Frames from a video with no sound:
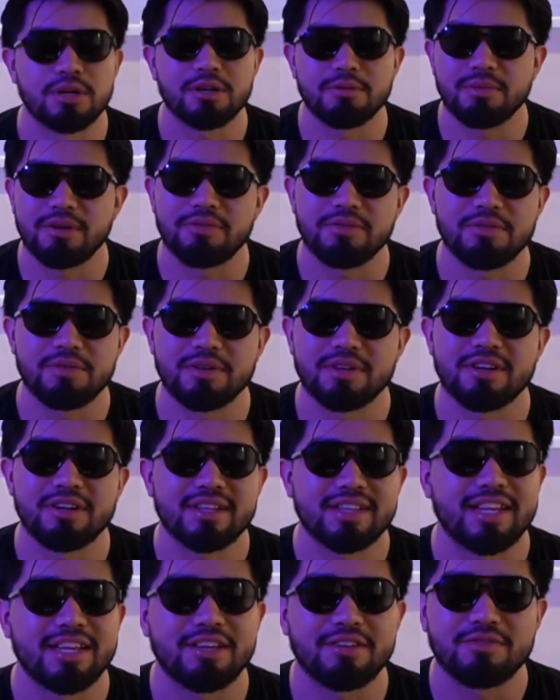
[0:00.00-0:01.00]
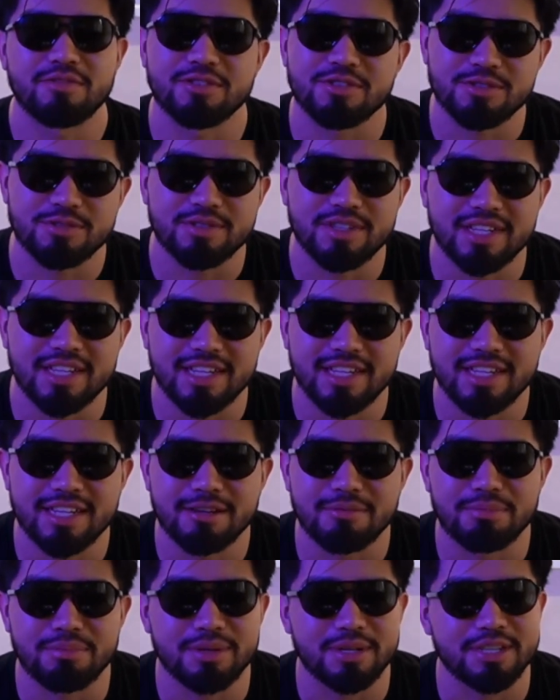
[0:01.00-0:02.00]
everyone. Thank you for tuning in. I'm
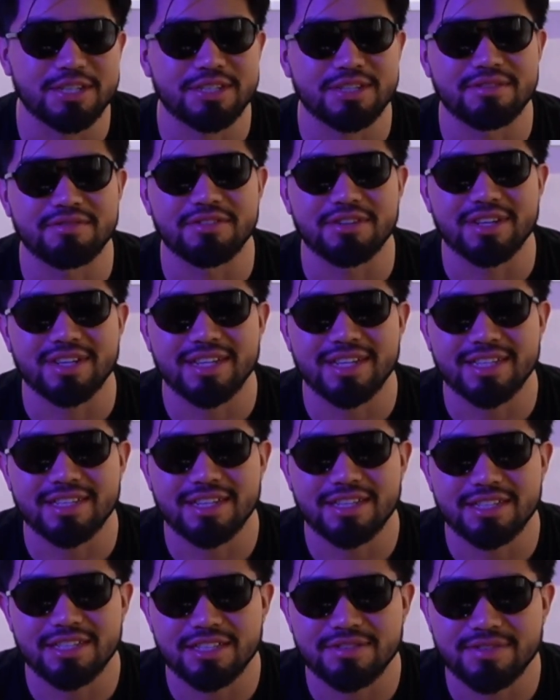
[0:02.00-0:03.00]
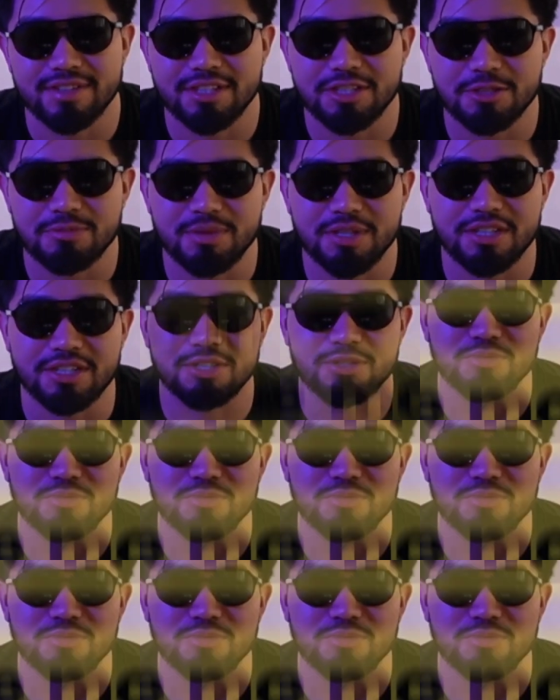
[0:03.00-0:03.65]
pretty sure if you clicked on this video is because you want